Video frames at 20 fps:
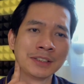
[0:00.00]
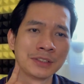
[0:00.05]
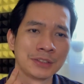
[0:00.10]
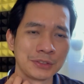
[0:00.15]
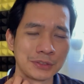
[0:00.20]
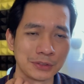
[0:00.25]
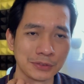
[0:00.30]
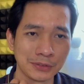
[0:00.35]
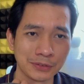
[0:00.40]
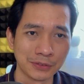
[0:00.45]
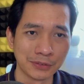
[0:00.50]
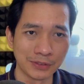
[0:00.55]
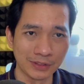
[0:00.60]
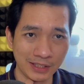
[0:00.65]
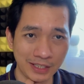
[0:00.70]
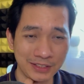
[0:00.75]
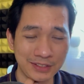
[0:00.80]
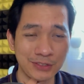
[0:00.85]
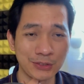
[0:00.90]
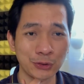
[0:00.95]
So
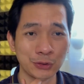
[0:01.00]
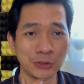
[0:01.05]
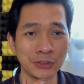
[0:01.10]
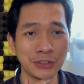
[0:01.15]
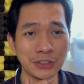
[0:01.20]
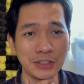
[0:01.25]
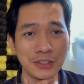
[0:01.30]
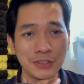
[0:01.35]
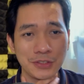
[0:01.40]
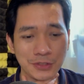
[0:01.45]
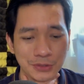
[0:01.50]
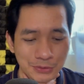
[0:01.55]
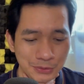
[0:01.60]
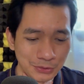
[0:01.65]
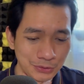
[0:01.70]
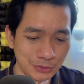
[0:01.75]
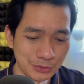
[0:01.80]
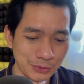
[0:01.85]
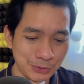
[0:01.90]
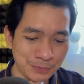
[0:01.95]
let's continue.
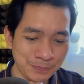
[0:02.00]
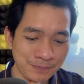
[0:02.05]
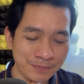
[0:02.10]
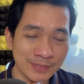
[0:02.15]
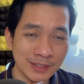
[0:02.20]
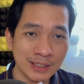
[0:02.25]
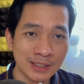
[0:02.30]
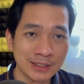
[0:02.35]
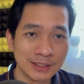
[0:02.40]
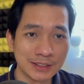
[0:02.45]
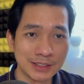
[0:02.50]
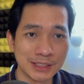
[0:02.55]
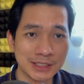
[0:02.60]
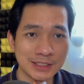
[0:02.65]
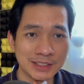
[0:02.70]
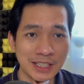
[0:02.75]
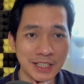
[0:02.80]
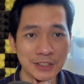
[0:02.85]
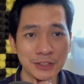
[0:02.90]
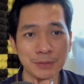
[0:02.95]
So
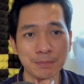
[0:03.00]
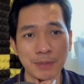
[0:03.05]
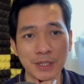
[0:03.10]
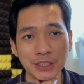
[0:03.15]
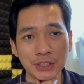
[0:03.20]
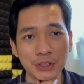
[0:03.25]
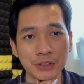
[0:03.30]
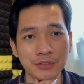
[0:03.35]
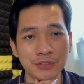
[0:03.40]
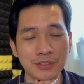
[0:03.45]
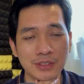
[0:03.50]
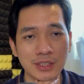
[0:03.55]
the next part of